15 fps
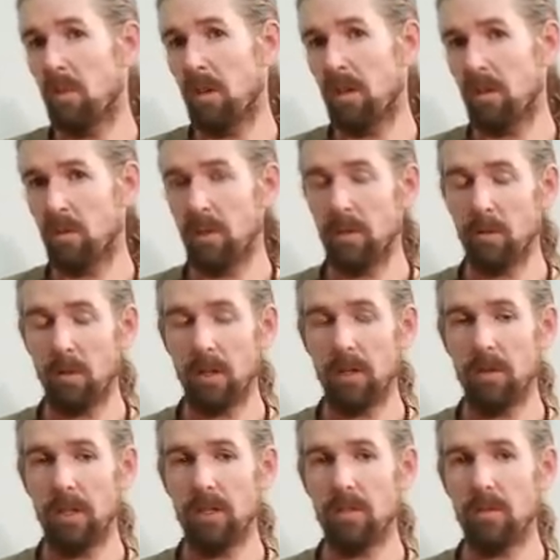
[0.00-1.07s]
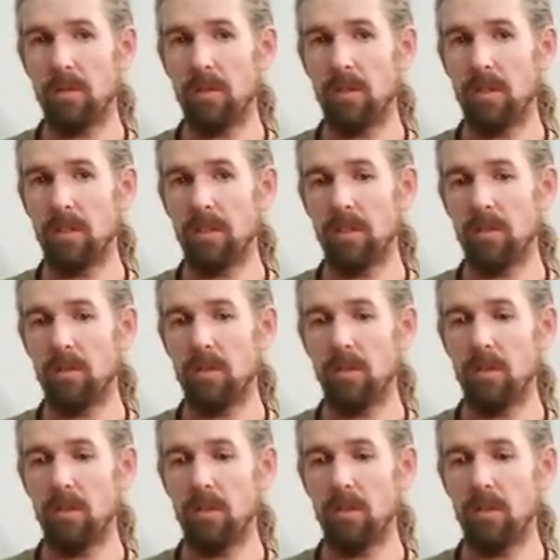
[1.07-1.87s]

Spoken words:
water that we have water rights for, that